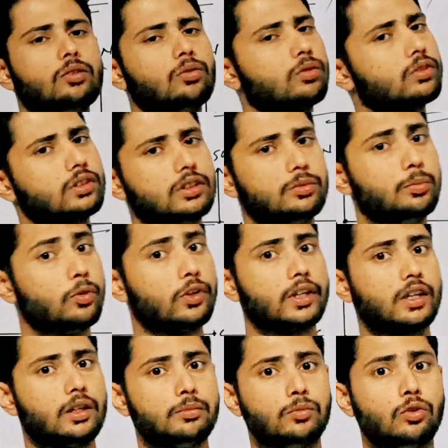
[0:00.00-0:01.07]
or this body
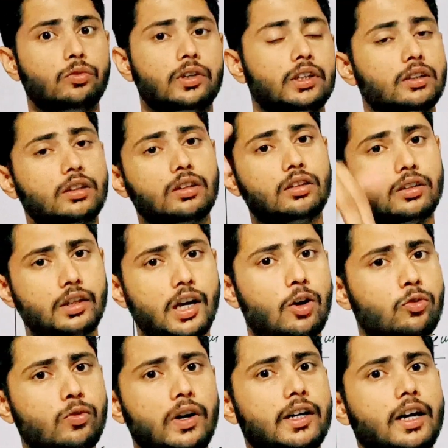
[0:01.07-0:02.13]
can move in
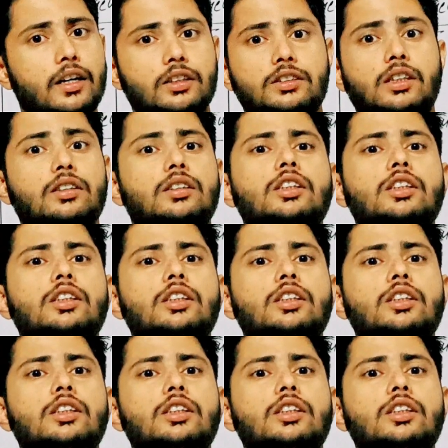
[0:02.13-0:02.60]
downward direction.